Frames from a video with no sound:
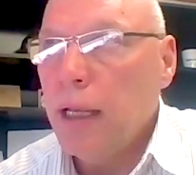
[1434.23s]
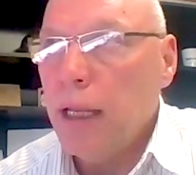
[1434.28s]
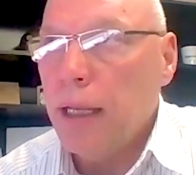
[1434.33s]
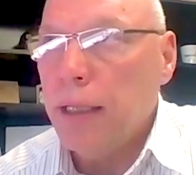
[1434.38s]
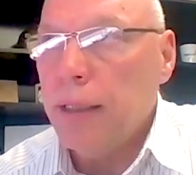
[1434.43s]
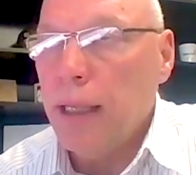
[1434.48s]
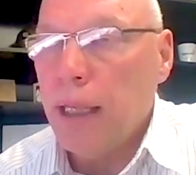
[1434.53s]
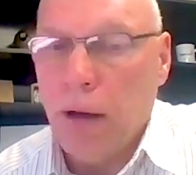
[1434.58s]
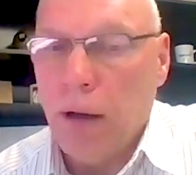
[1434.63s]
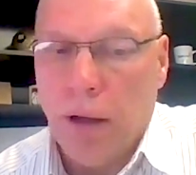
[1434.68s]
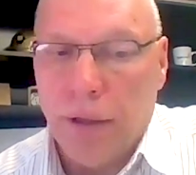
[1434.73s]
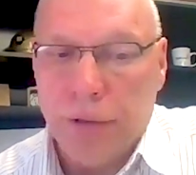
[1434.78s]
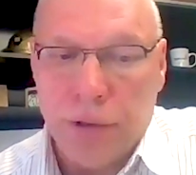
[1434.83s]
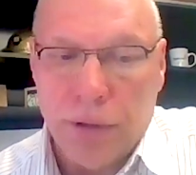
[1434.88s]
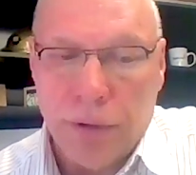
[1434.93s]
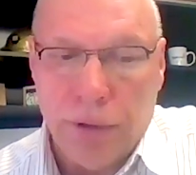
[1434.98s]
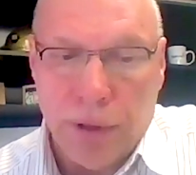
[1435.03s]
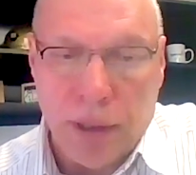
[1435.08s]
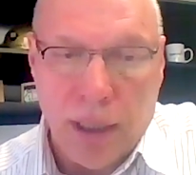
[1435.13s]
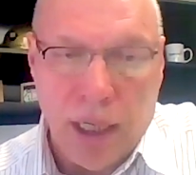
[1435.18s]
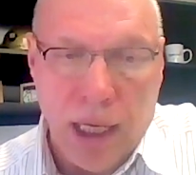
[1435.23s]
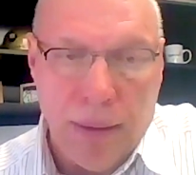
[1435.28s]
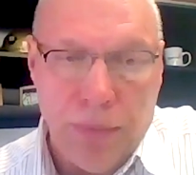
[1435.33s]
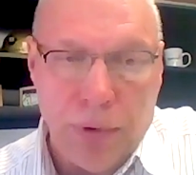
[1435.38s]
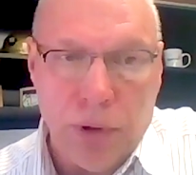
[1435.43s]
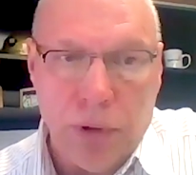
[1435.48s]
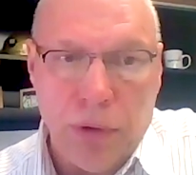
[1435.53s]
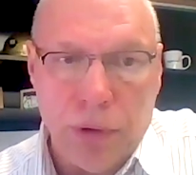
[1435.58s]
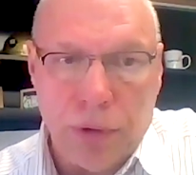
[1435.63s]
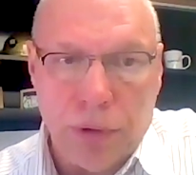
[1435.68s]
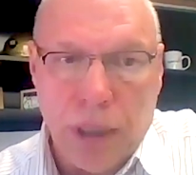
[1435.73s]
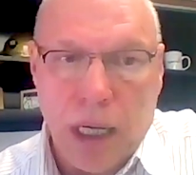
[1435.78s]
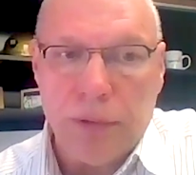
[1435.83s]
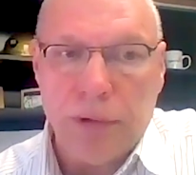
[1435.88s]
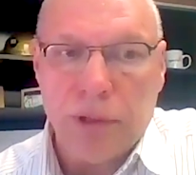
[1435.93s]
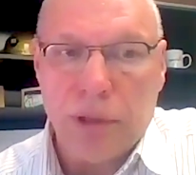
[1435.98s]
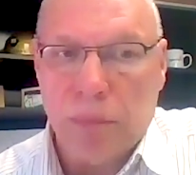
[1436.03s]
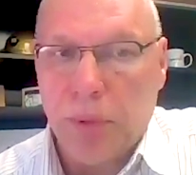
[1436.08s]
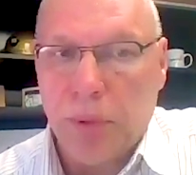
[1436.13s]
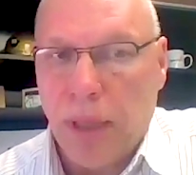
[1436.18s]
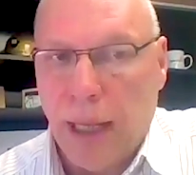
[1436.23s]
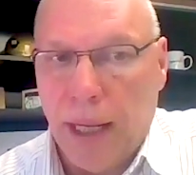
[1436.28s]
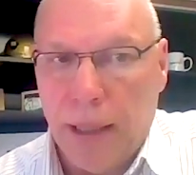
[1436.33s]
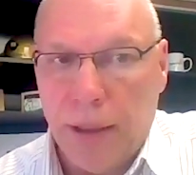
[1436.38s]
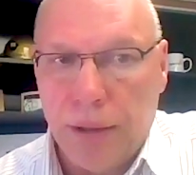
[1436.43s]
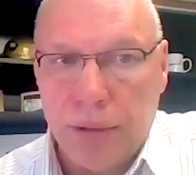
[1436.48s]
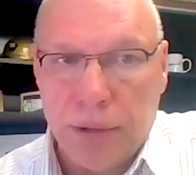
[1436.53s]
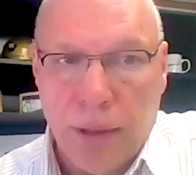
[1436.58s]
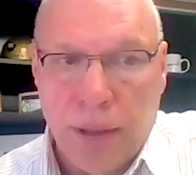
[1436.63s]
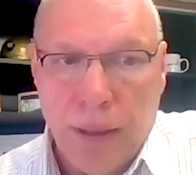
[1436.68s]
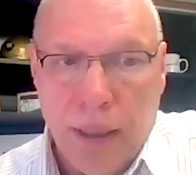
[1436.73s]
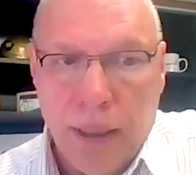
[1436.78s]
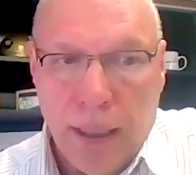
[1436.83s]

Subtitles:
and then also the chemical and grout suppliers,